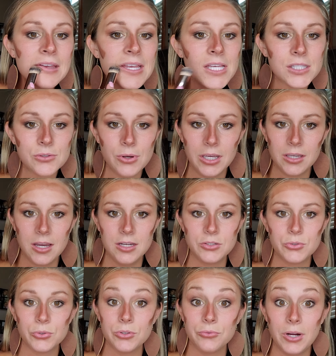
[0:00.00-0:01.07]
So I
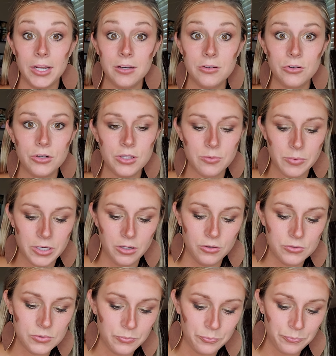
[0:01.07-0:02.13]
contour right underneath my
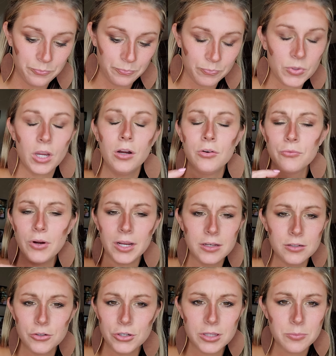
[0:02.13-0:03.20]
nose, right
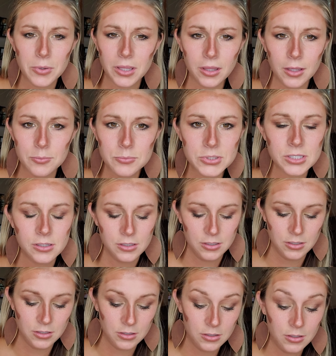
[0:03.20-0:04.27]
underneath my lips.
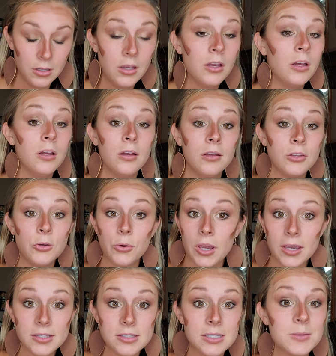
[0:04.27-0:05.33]
You
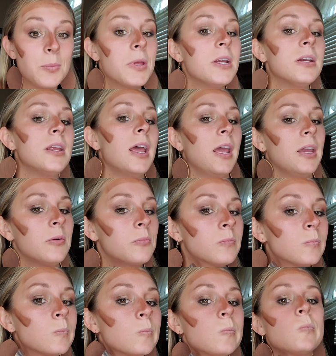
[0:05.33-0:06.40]
guys, it's been a
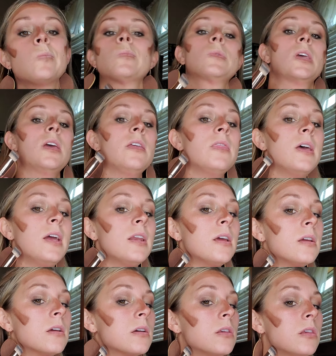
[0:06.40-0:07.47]
day. And then
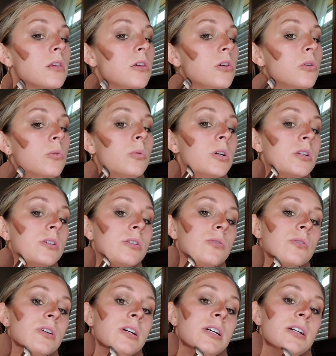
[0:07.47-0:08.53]
you want to
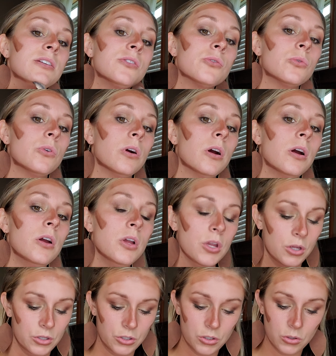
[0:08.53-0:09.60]
contour
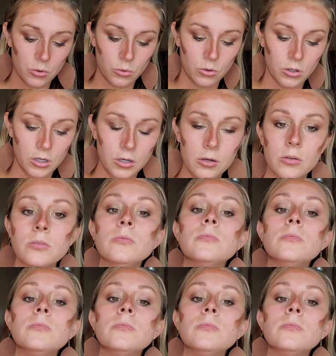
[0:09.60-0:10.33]
your